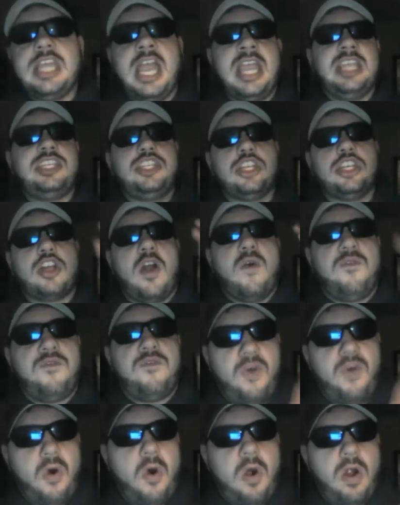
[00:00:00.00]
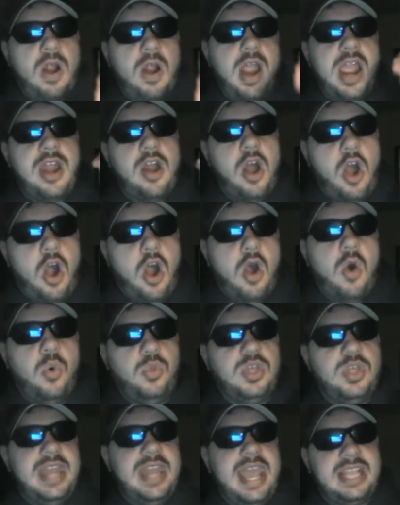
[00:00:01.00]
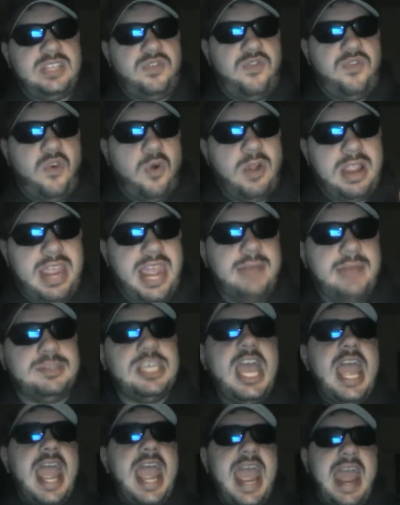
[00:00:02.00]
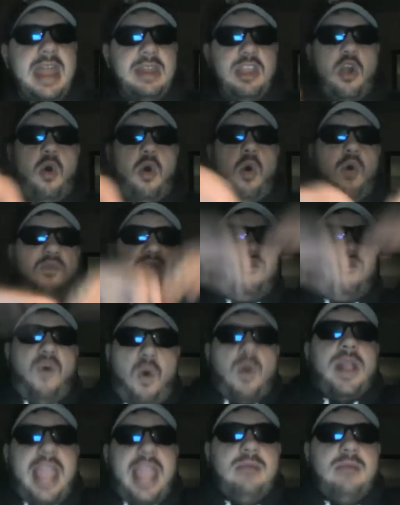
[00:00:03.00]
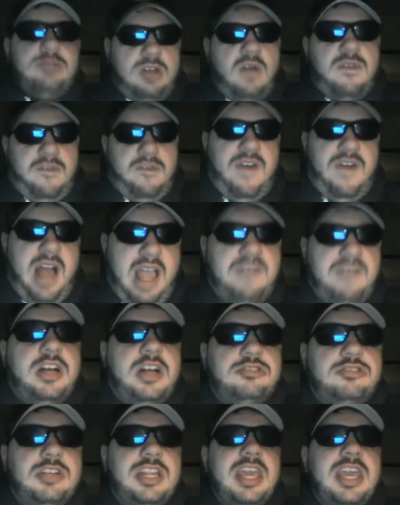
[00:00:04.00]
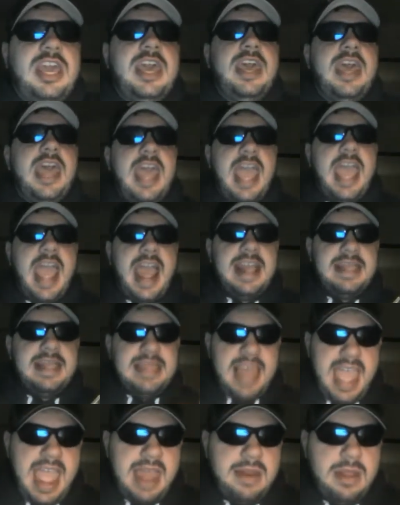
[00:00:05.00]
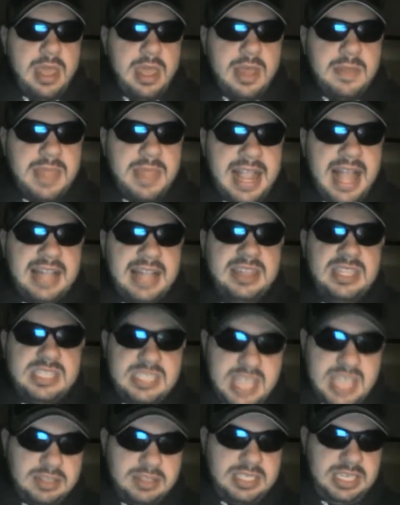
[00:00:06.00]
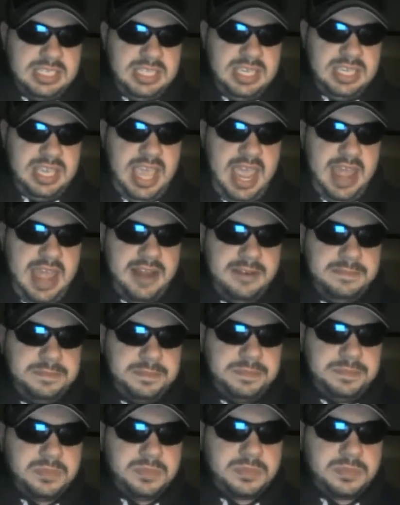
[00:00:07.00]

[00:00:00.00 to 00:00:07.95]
They should go 4 and 0 the next four games and go four games over 500. And then they got the Celtics again.